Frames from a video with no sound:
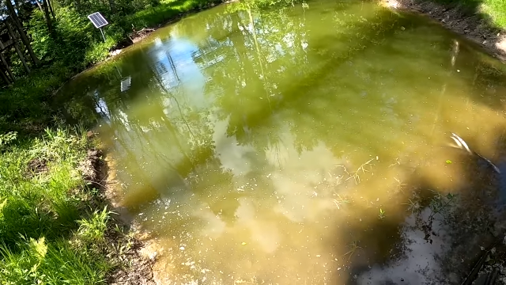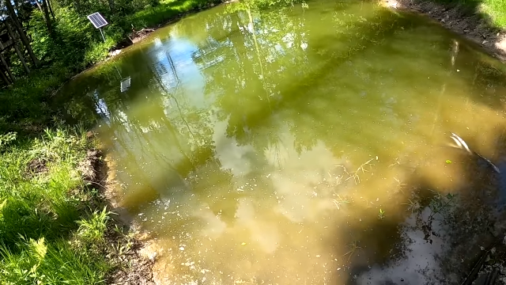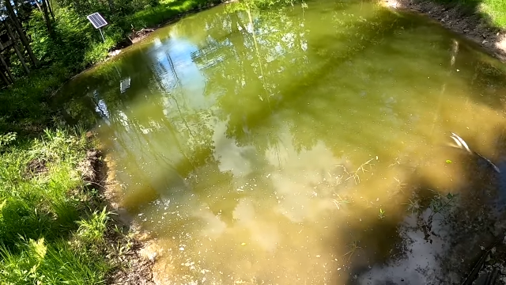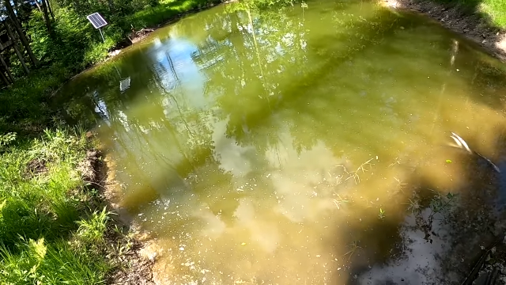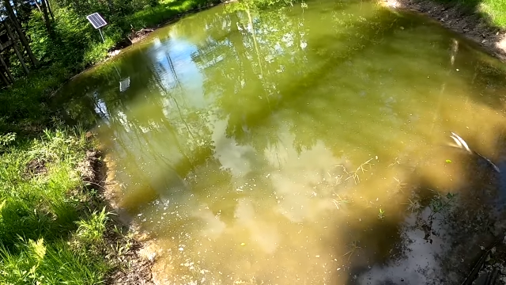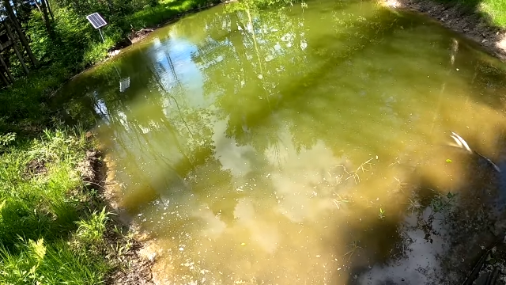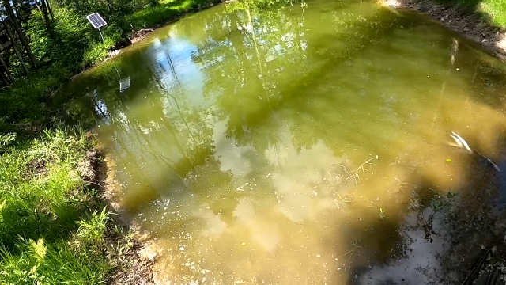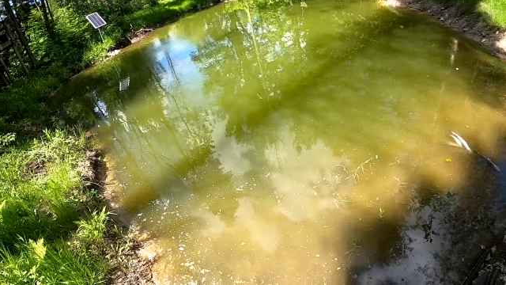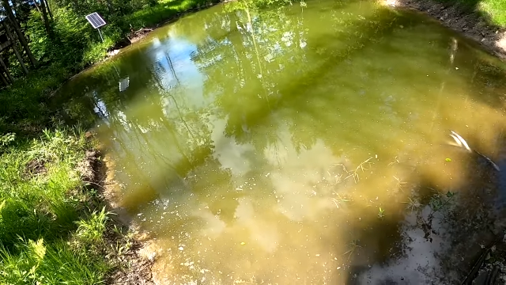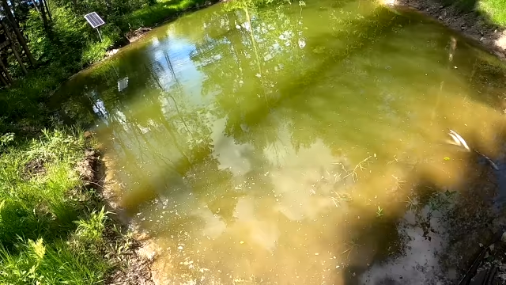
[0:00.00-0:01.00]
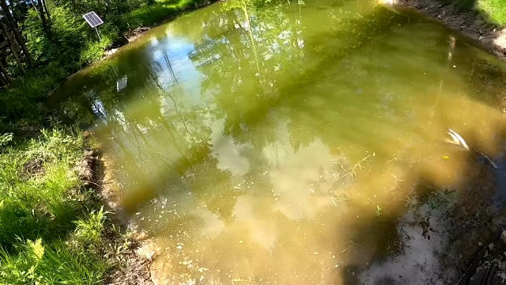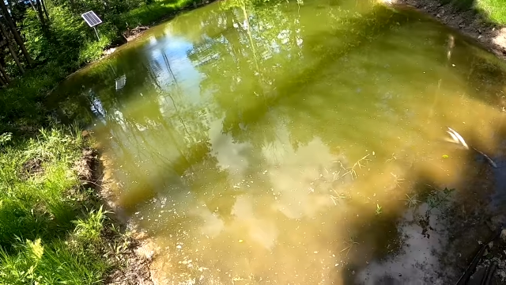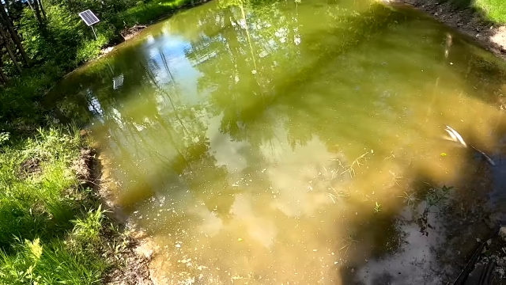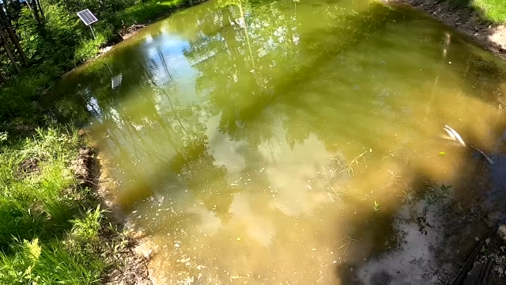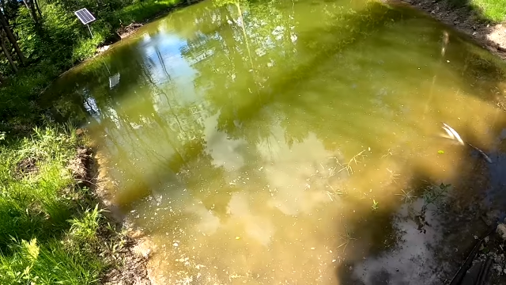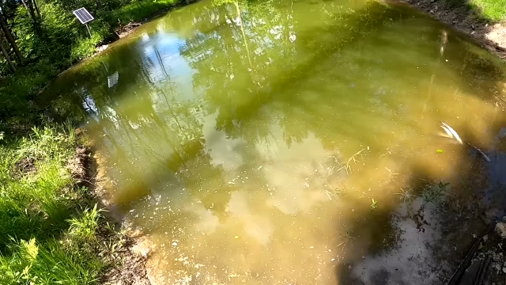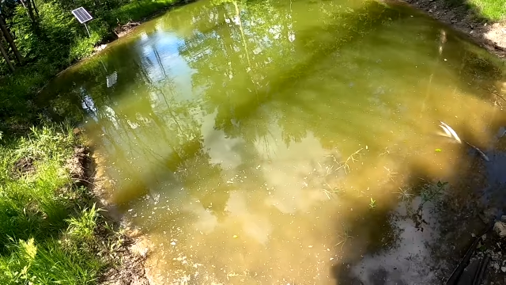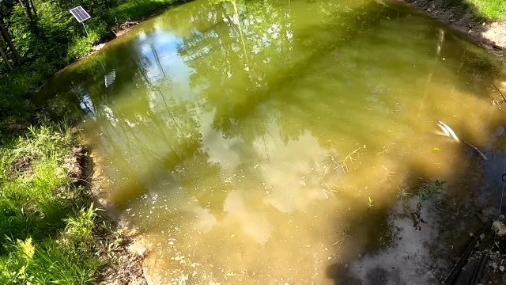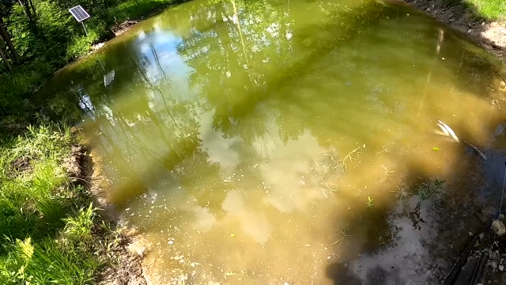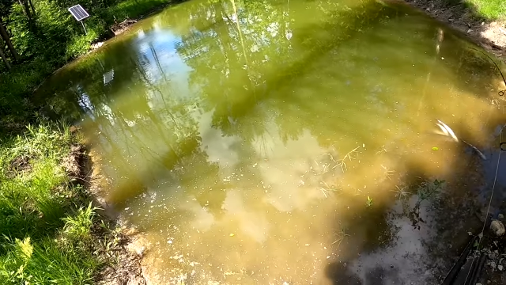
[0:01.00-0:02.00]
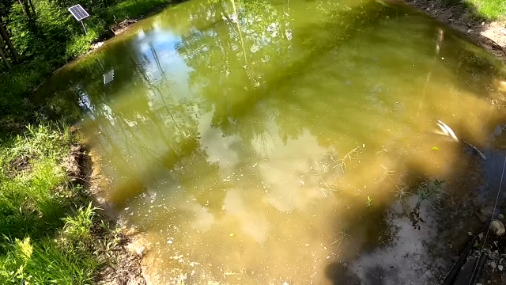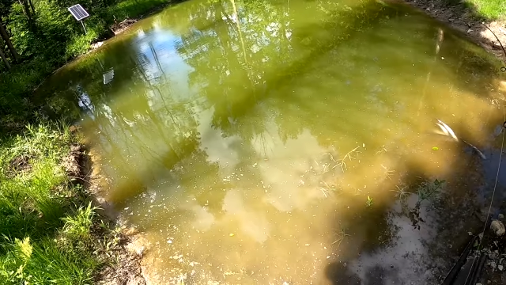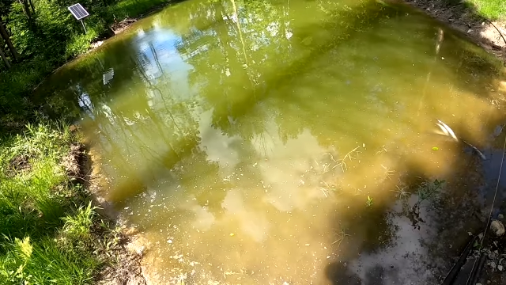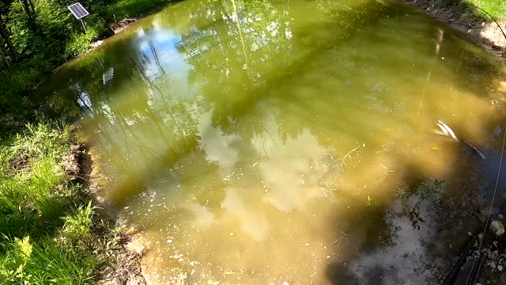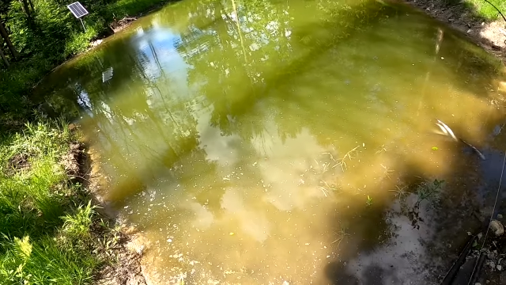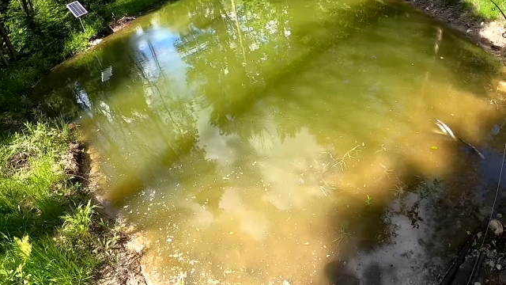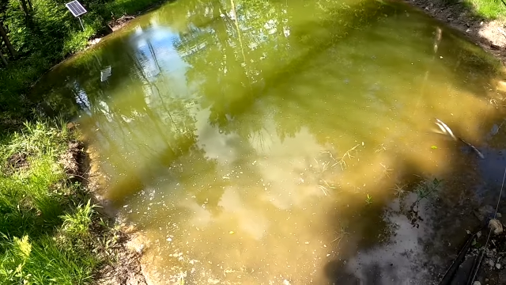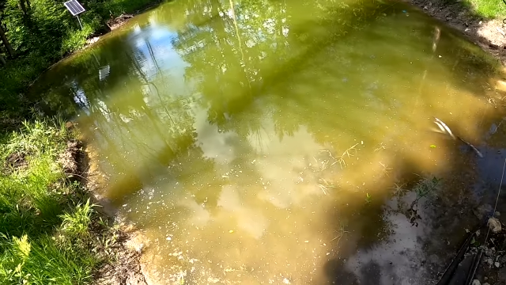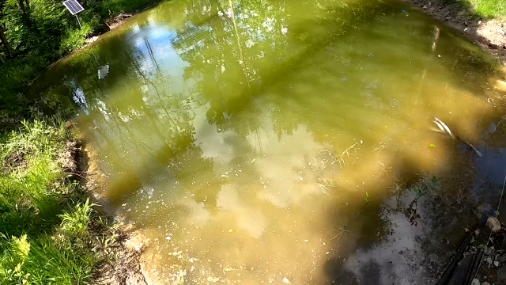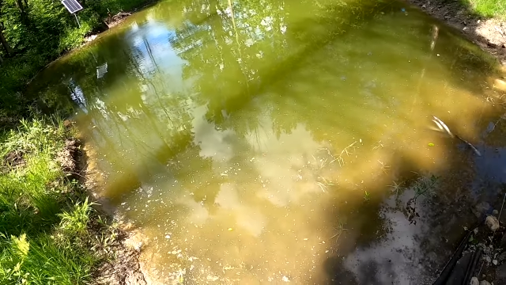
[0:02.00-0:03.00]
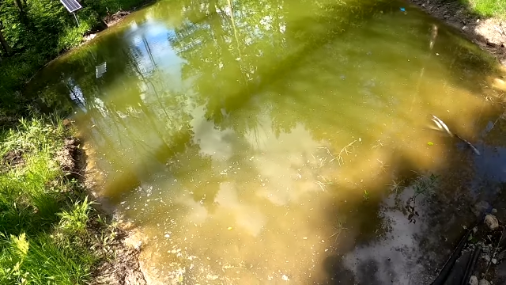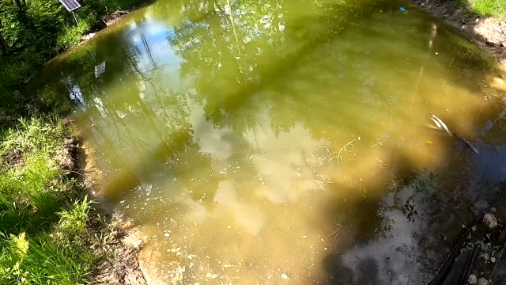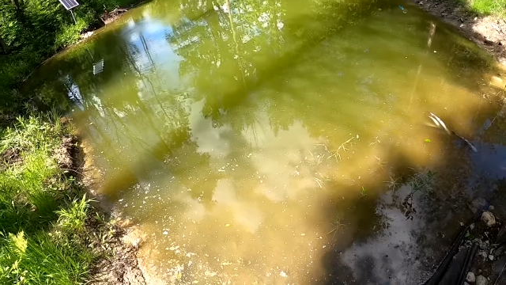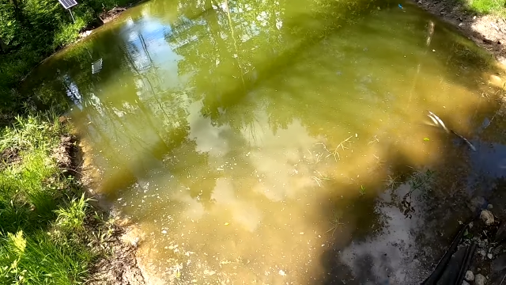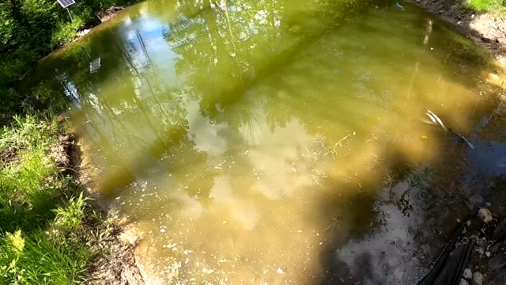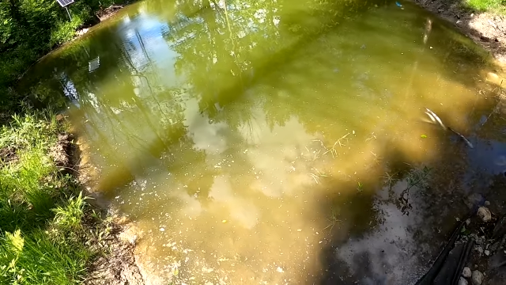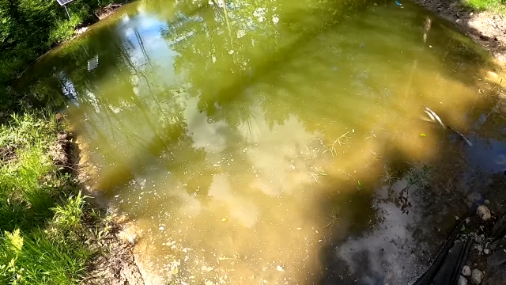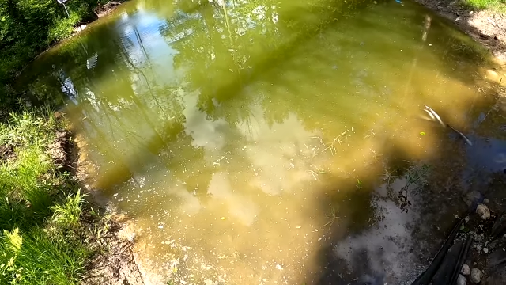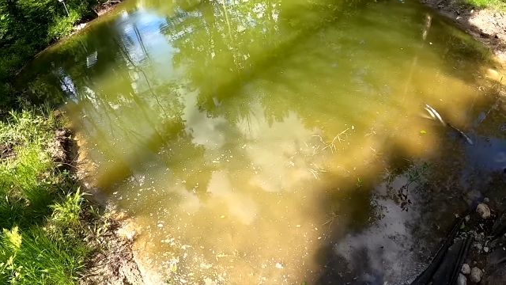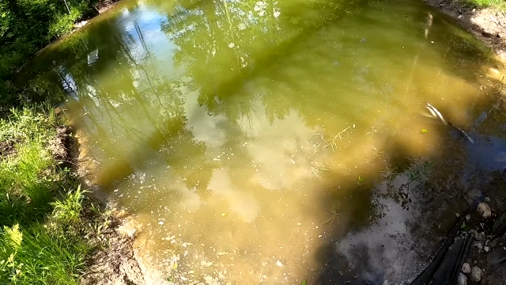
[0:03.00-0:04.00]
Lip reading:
[unreadable: no face in view]